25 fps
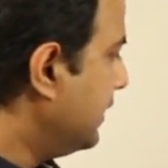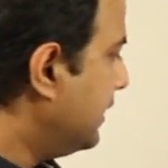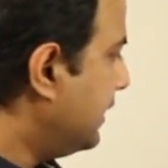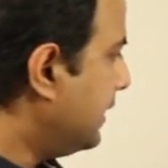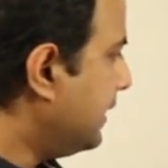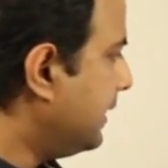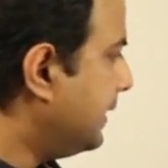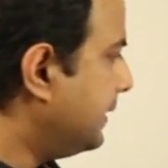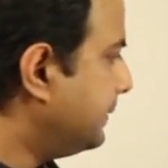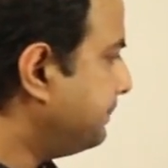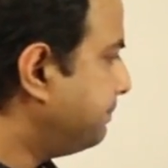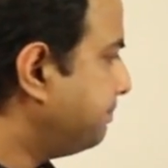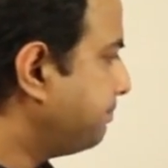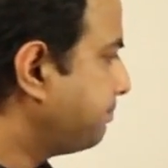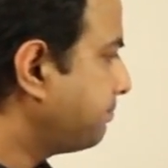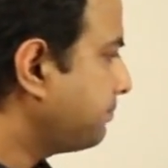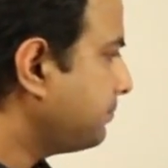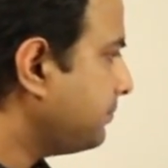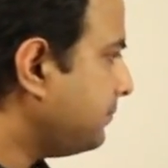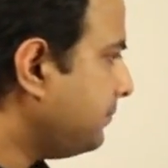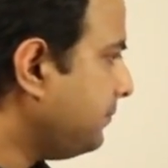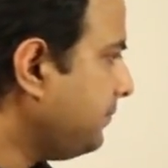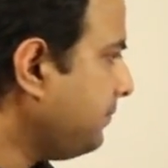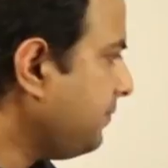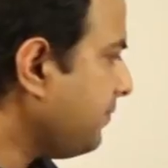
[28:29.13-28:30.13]

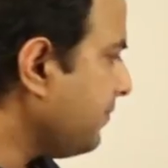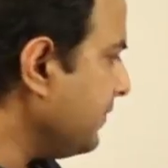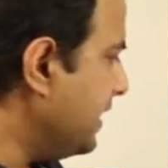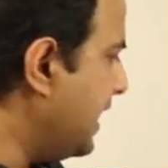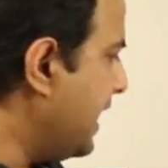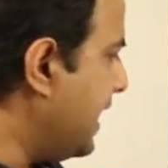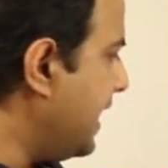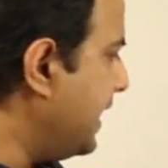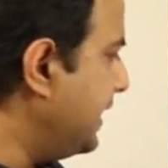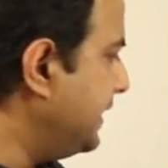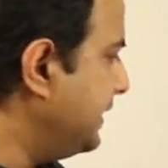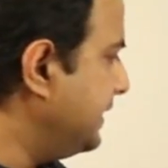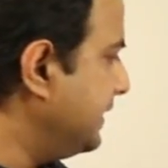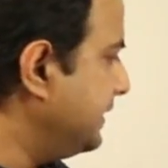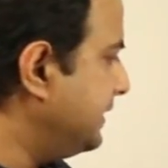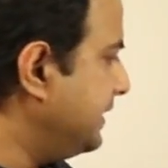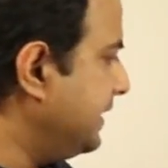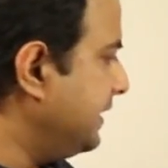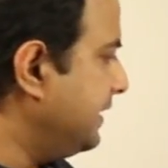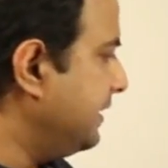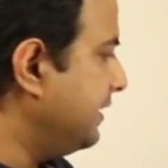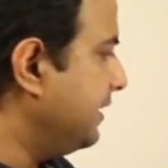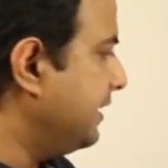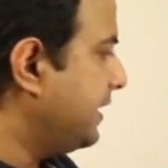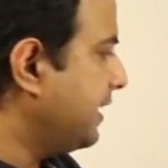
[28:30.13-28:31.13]
And
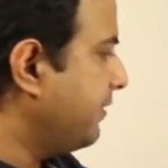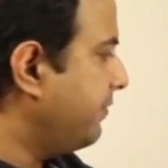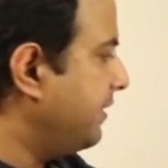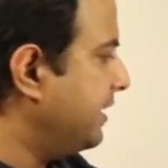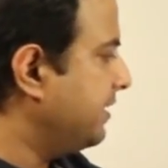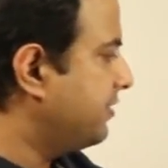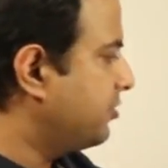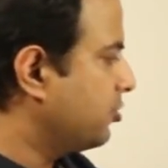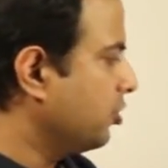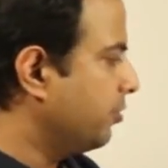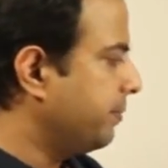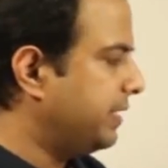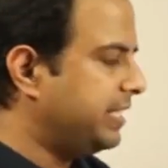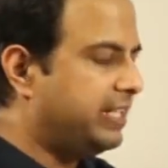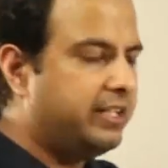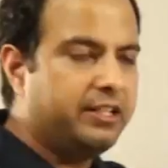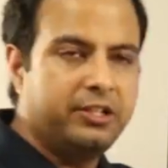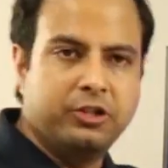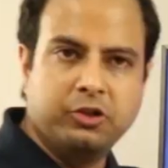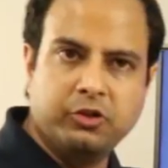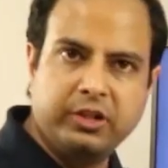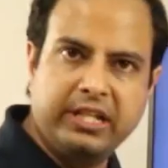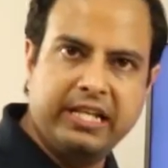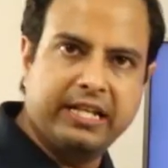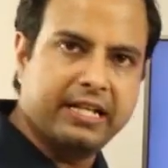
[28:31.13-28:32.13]
then retrieving so many
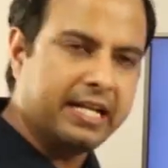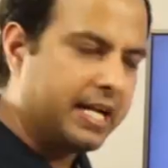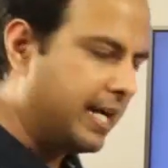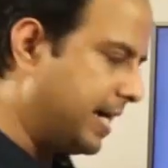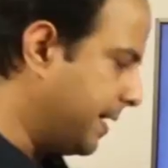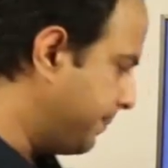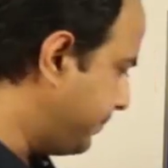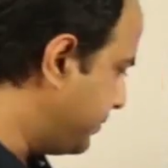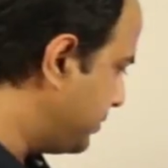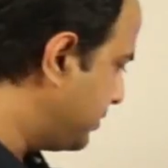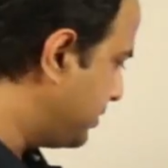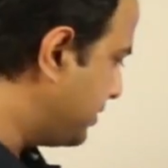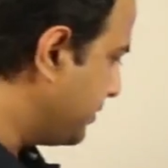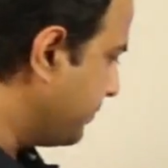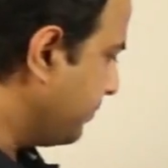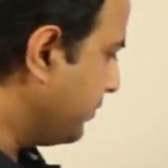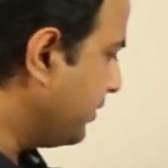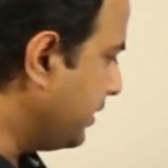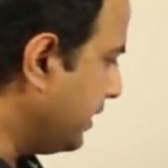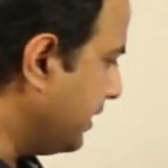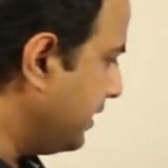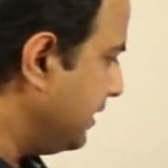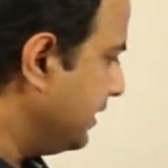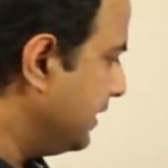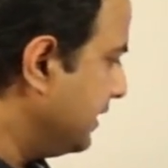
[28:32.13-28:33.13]
unique apps.
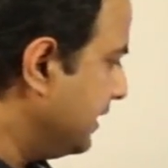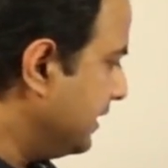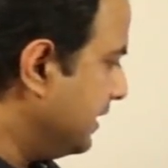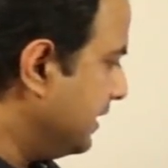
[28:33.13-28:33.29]
Okay.